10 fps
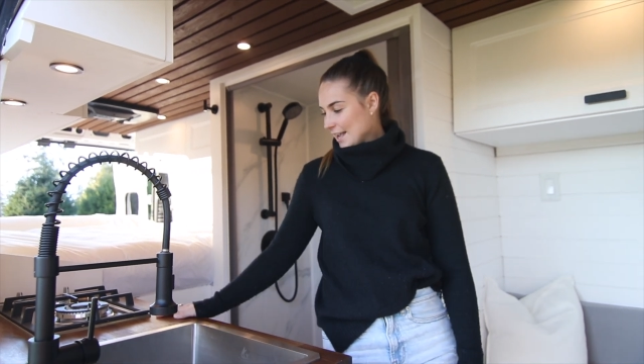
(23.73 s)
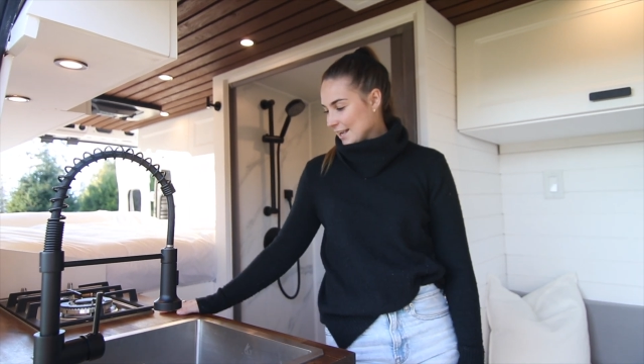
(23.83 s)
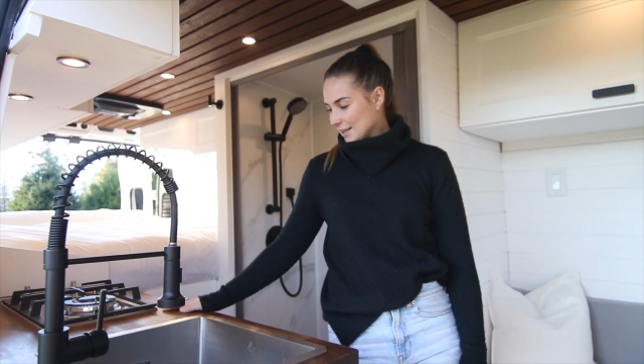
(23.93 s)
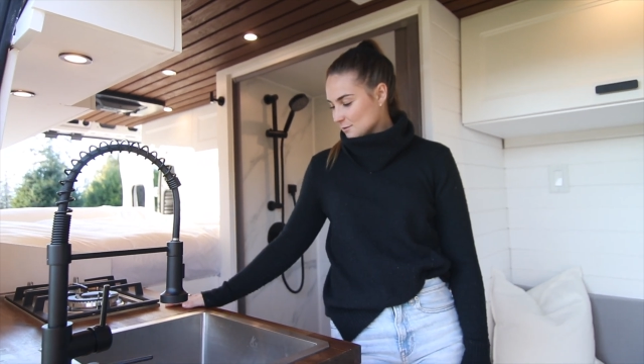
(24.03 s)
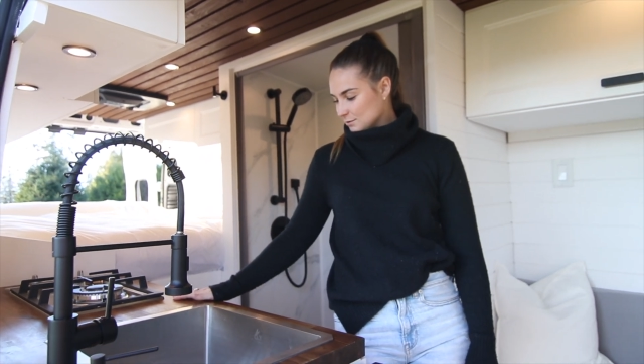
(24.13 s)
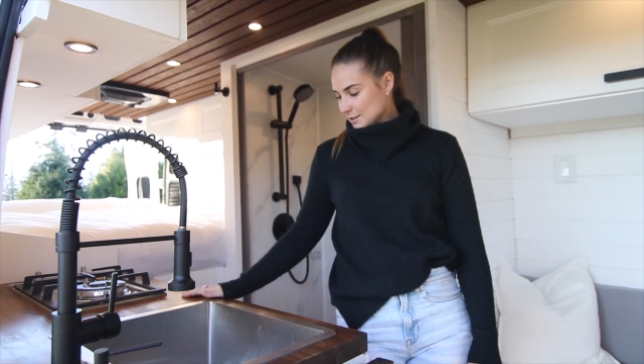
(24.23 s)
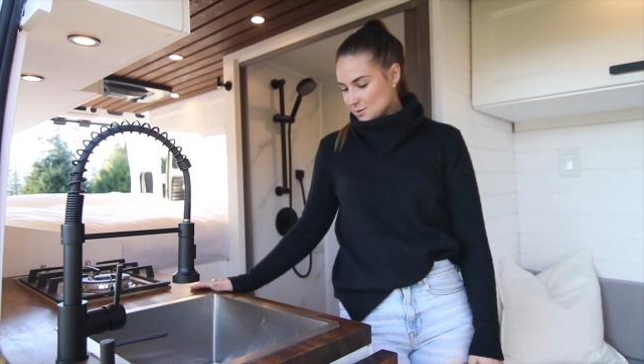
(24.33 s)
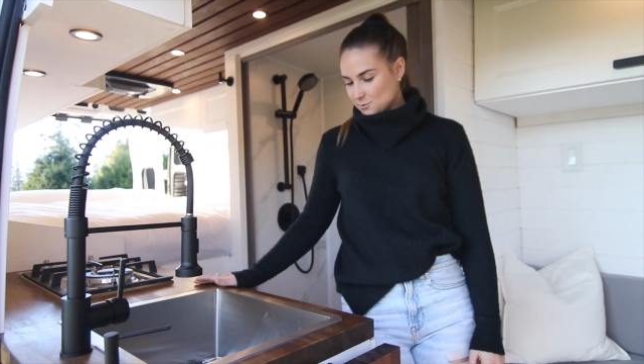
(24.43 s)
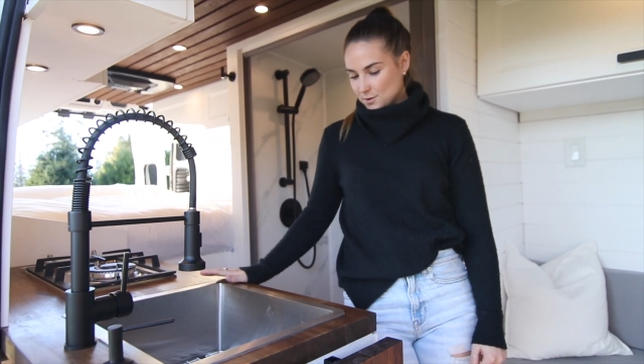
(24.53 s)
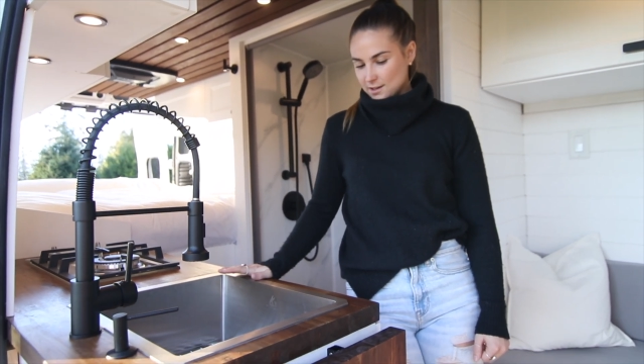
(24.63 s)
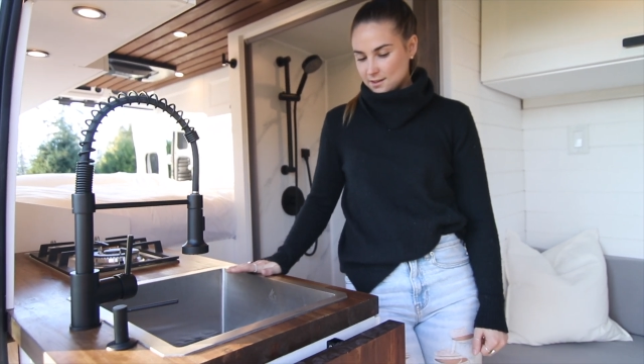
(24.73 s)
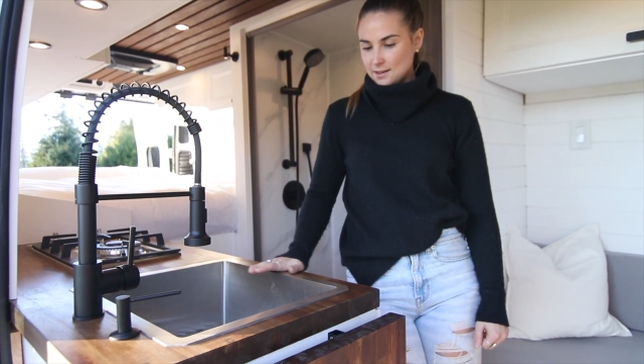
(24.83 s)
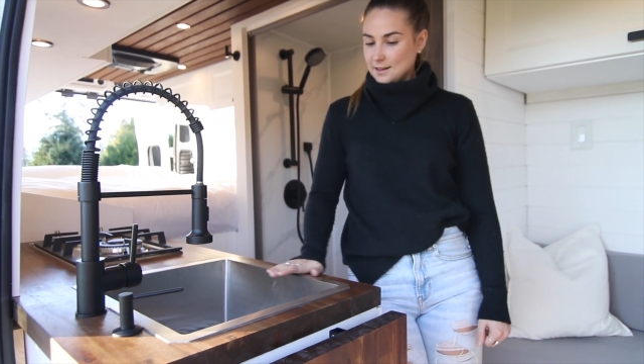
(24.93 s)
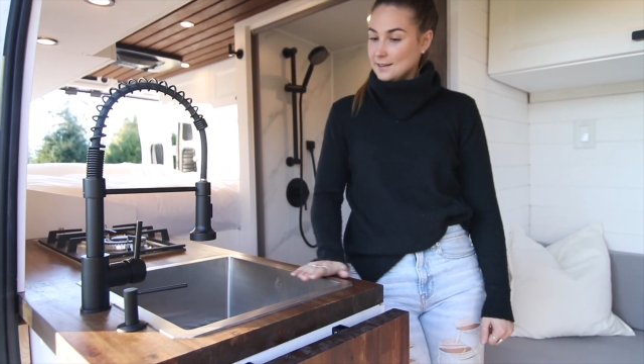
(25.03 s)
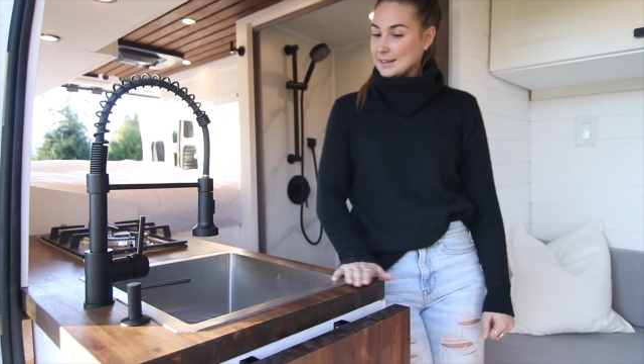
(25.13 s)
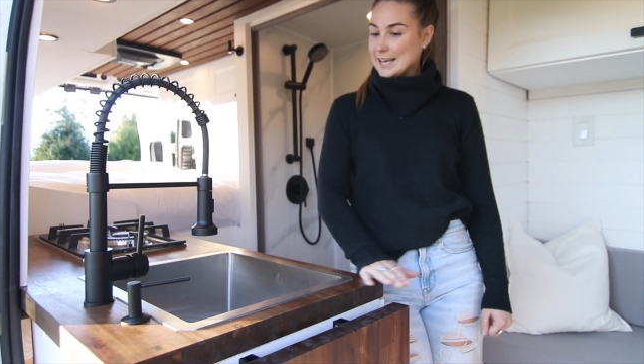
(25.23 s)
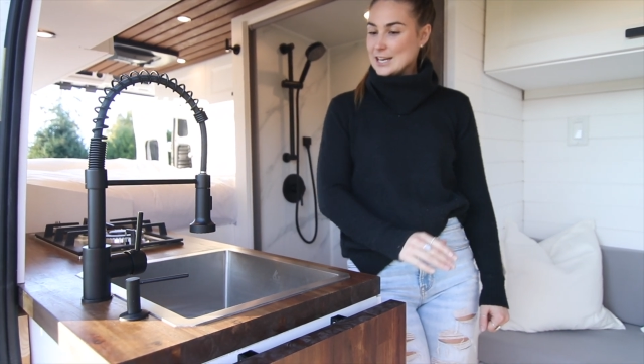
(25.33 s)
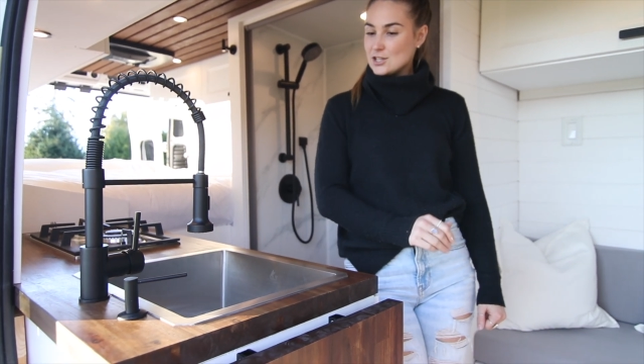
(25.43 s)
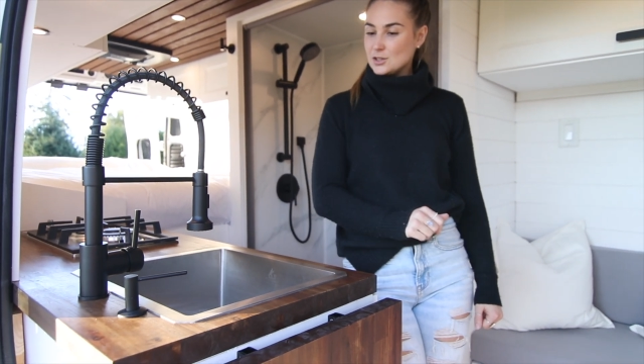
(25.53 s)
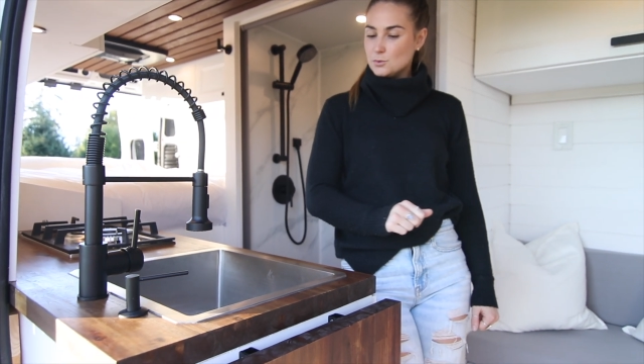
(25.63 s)
and complete with
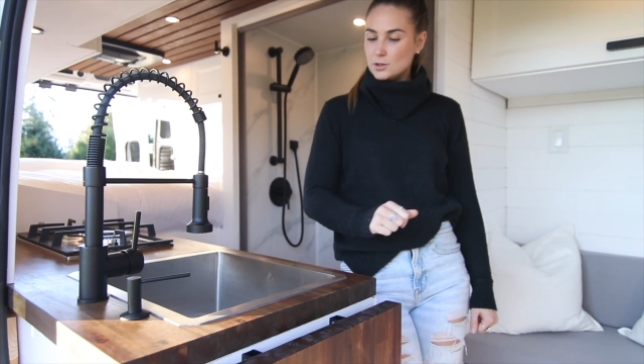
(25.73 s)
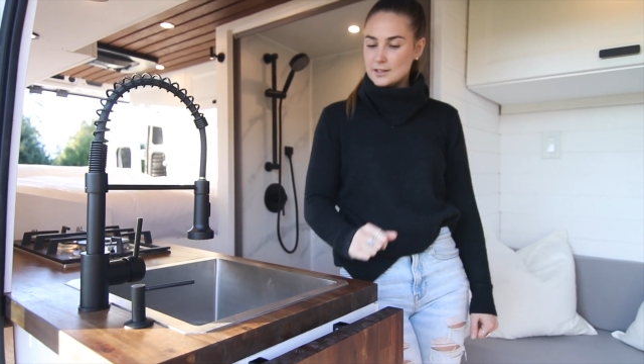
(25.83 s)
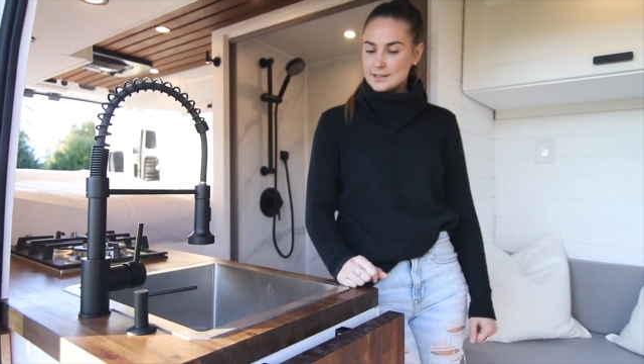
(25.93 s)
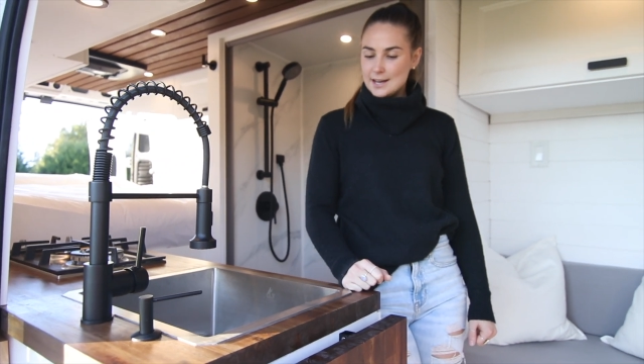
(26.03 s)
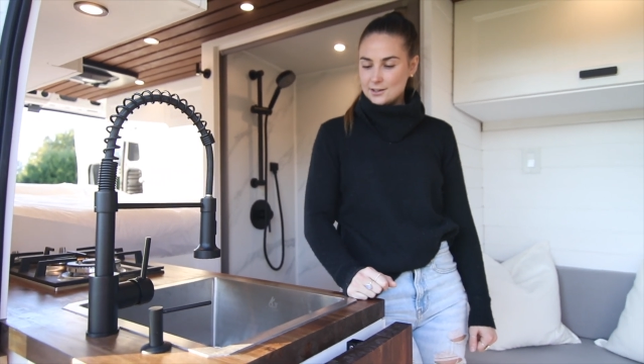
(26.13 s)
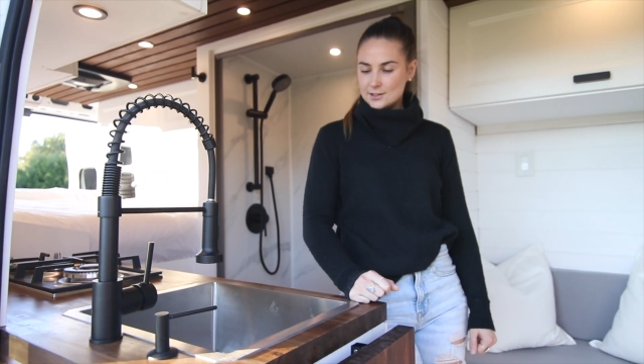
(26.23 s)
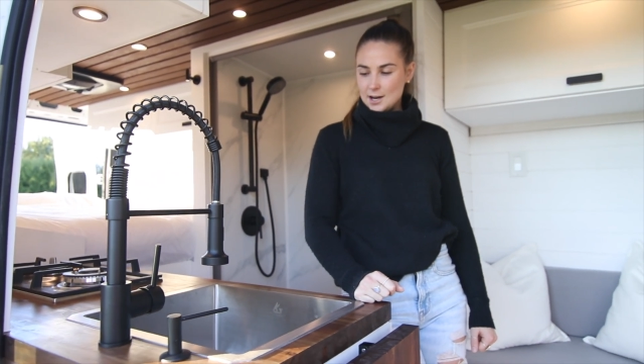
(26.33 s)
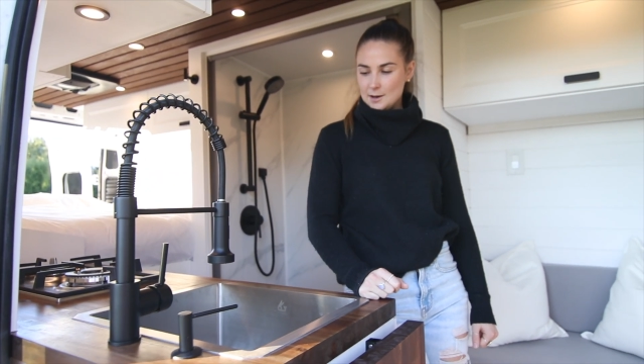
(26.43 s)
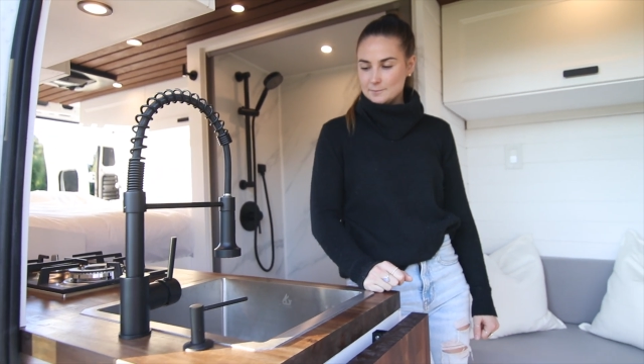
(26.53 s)
acacia wood countertop.